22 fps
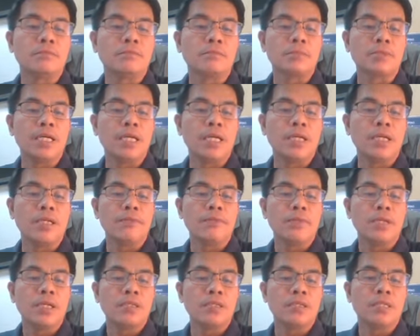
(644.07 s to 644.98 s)
Okay,
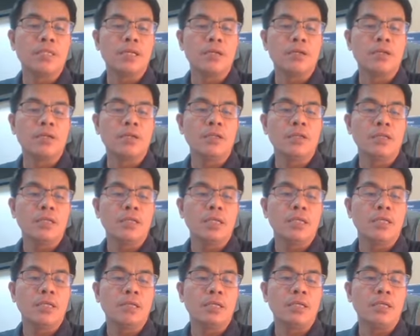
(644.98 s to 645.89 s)
so
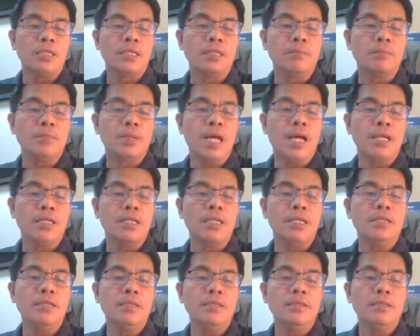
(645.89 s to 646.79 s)
in
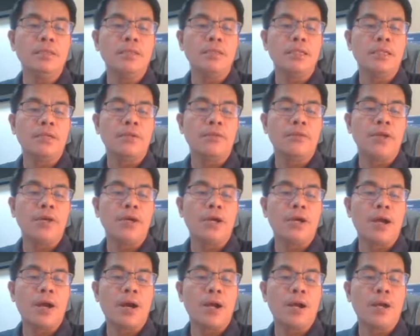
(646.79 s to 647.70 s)
planning,
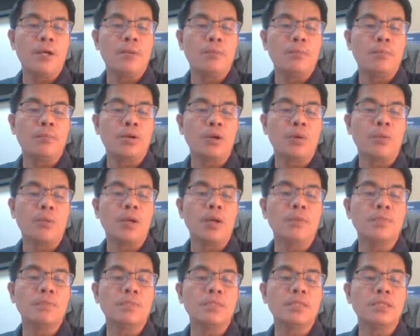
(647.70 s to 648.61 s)
there are
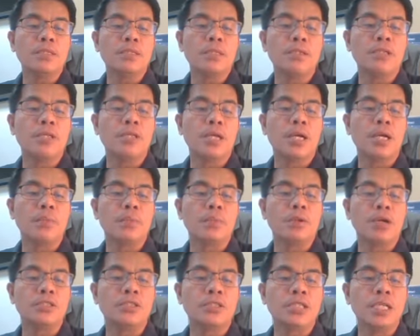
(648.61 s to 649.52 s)
programs, there are
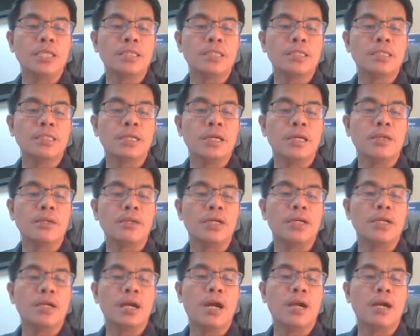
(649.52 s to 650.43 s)
projects,
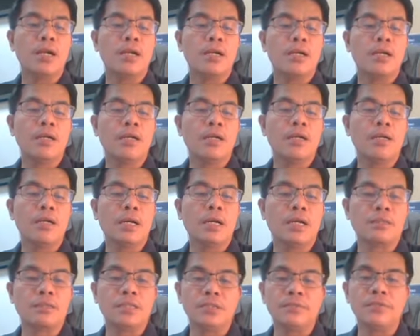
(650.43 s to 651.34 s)
there are
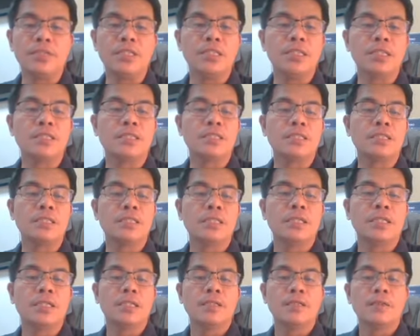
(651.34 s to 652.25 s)
activities.
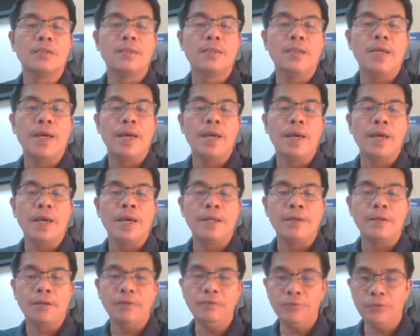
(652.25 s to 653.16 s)

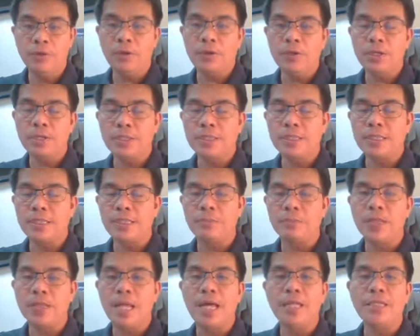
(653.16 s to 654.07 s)
And of course, in
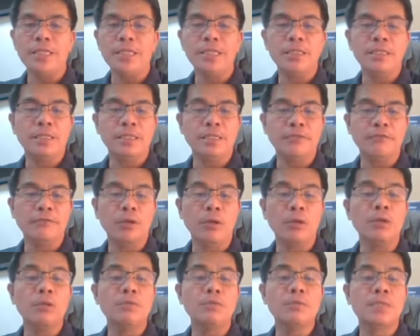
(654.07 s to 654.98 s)
planning
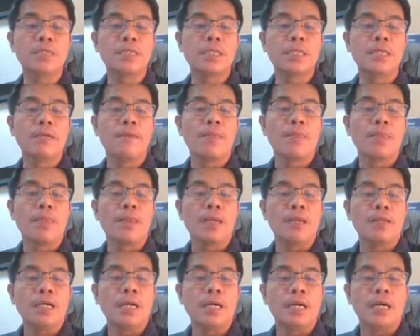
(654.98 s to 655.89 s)
involves
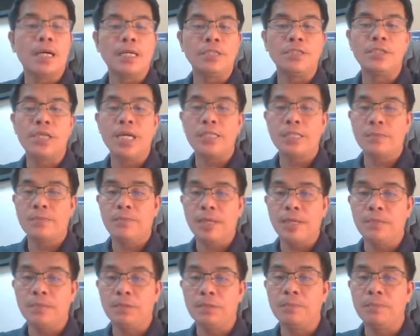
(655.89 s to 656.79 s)

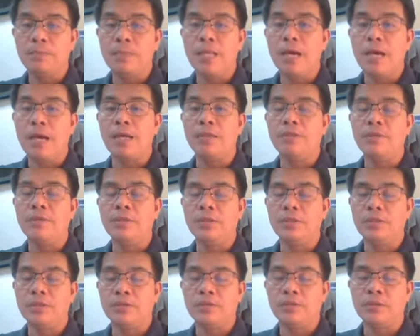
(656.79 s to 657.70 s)
adjustment of plan,
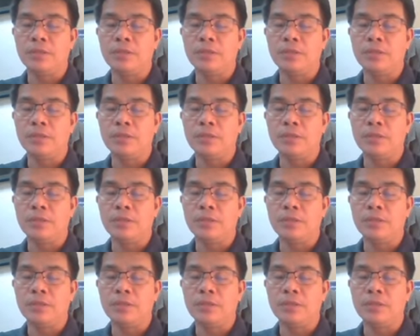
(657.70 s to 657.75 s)
no,